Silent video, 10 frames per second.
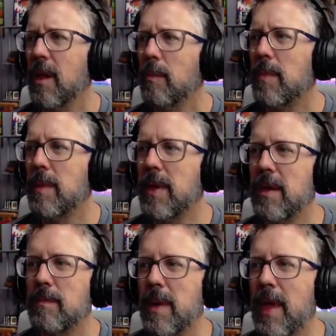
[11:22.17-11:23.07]

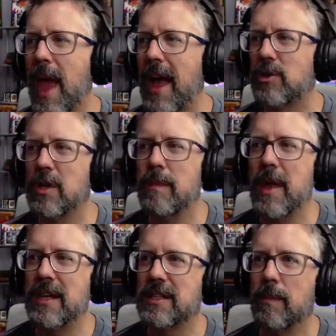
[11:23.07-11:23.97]
maybe actually
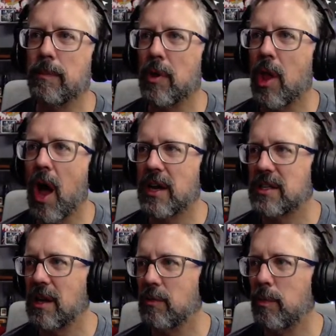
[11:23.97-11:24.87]
make some
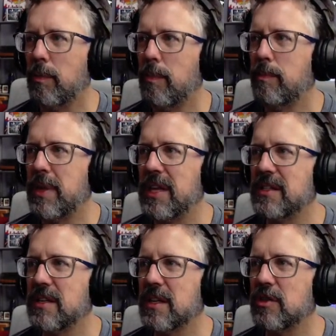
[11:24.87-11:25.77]
blocks of
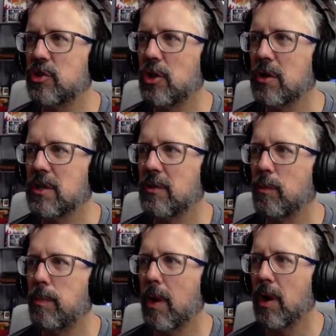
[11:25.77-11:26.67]
pieces and chunks of
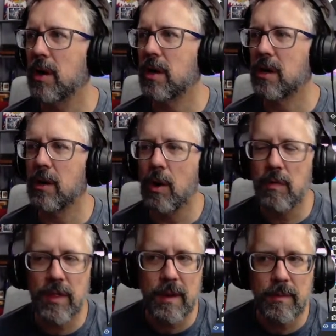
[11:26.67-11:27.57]
bark
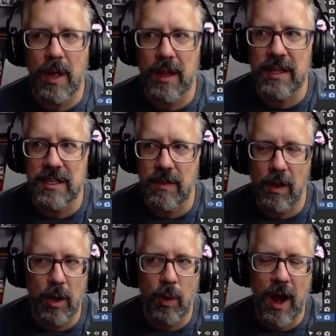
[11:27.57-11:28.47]
over them, at least at the
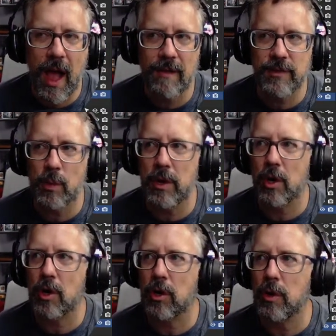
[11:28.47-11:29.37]
lower half. So when
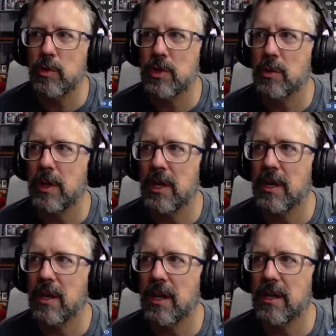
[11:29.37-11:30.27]
you're close to
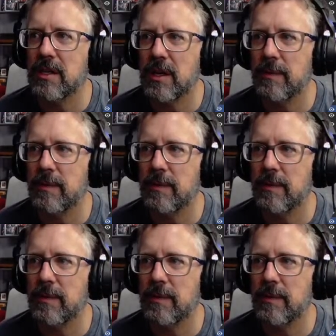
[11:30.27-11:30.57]
it, it